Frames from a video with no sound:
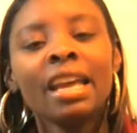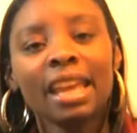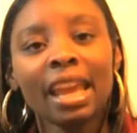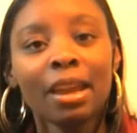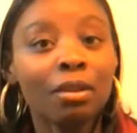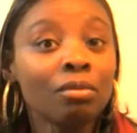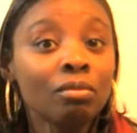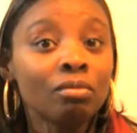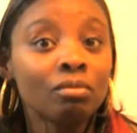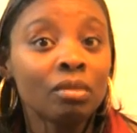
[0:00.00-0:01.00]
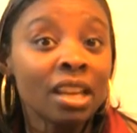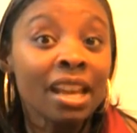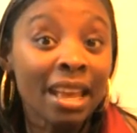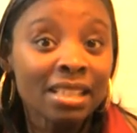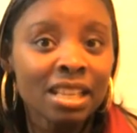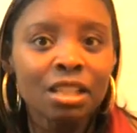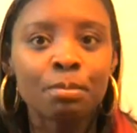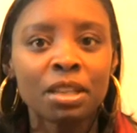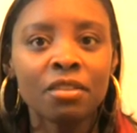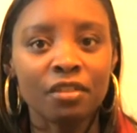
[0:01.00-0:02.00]
can in essence
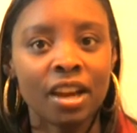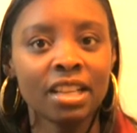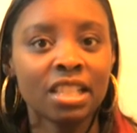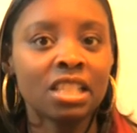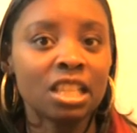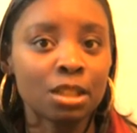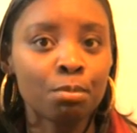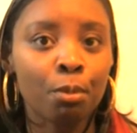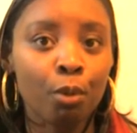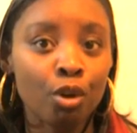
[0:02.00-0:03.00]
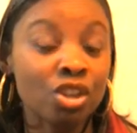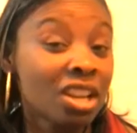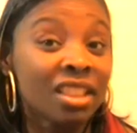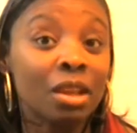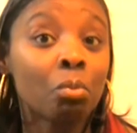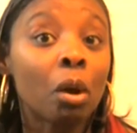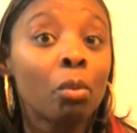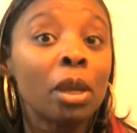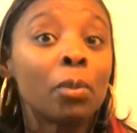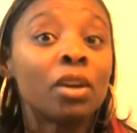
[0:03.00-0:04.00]
be defined as disproportionate than what
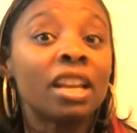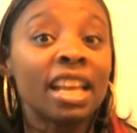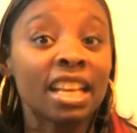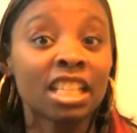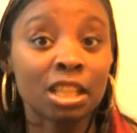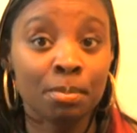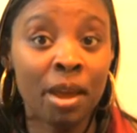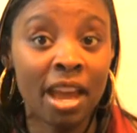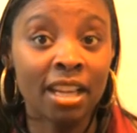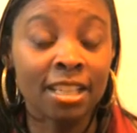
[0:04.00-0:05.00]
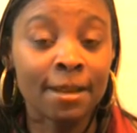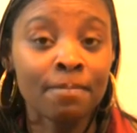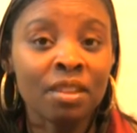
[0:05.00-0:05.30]
we would expect.